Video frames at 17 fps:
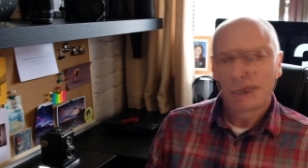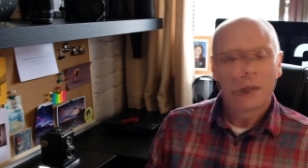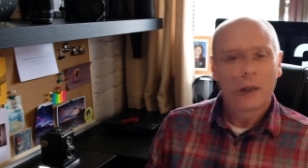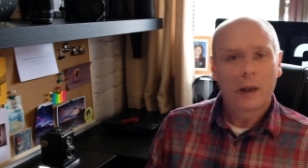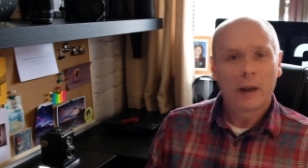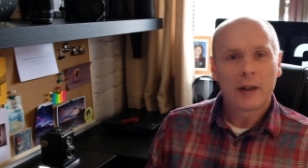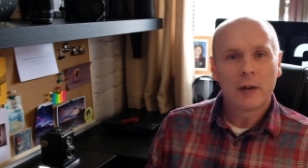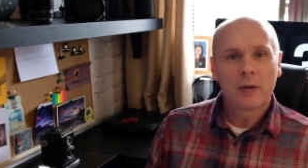
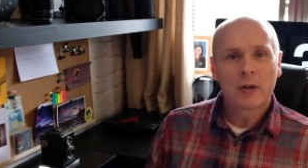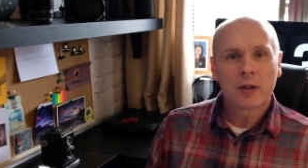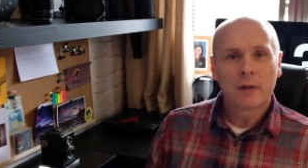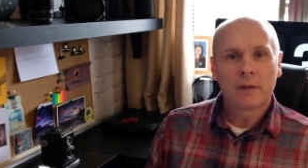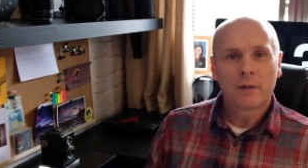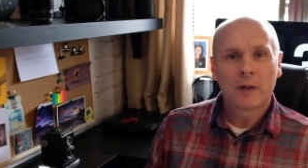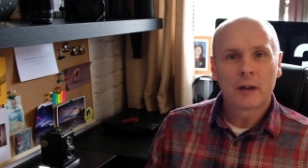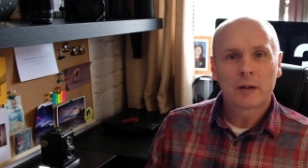I use a
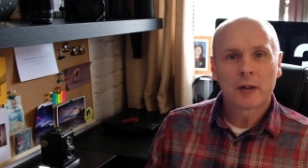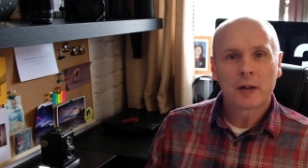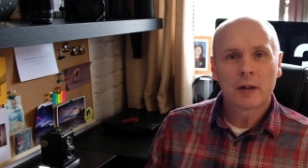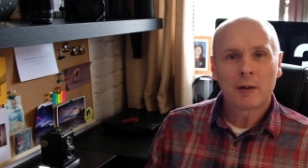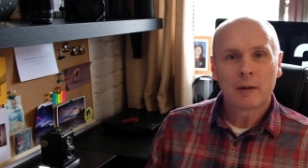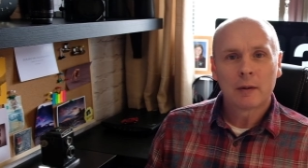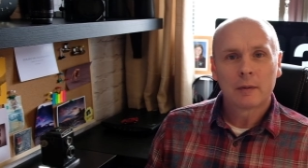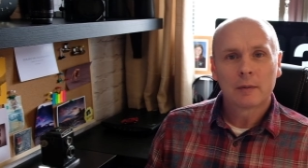
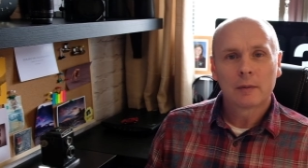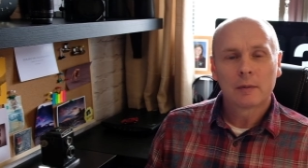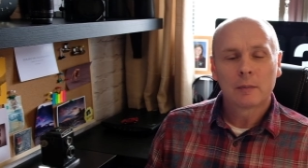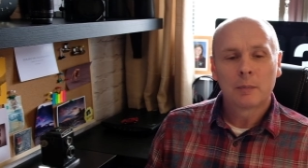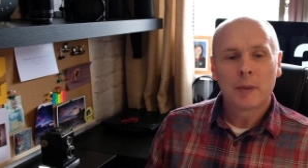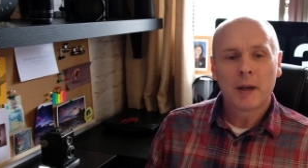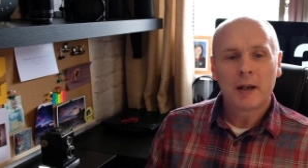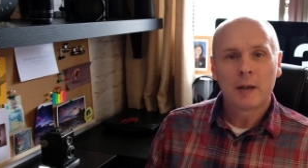filter
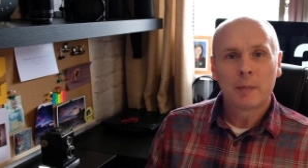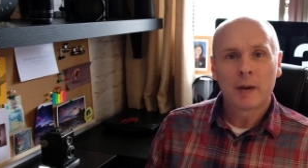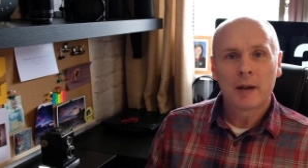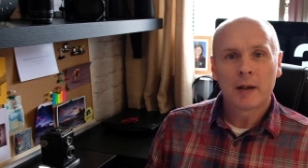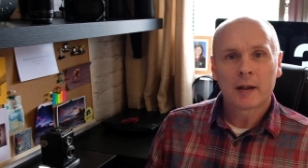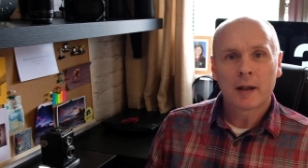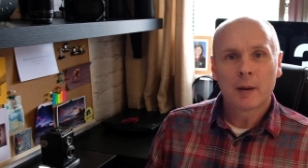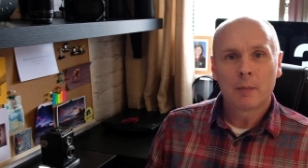made by
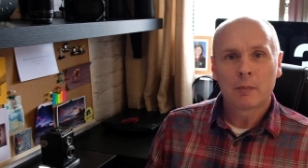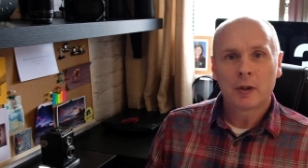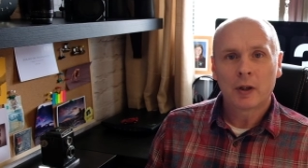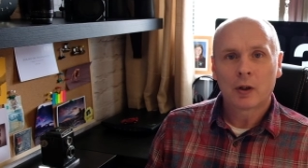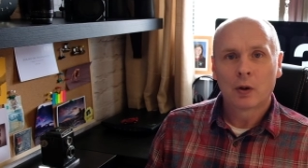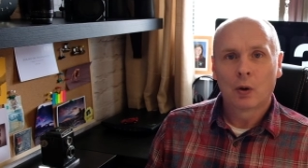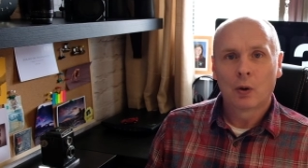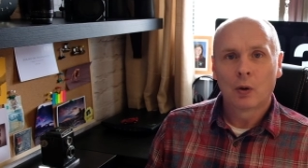a company
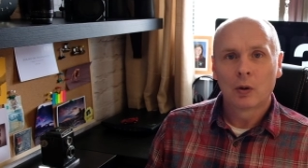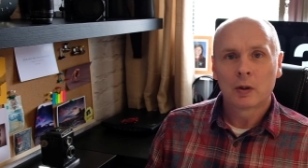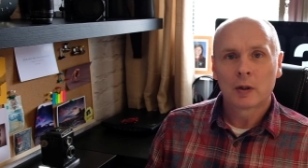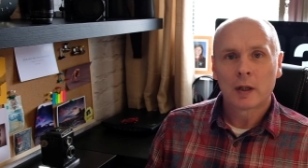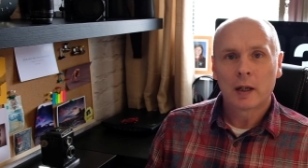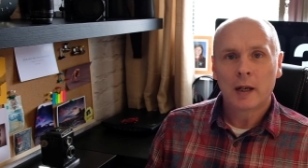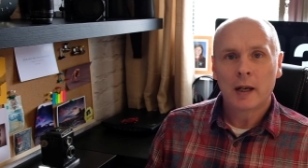called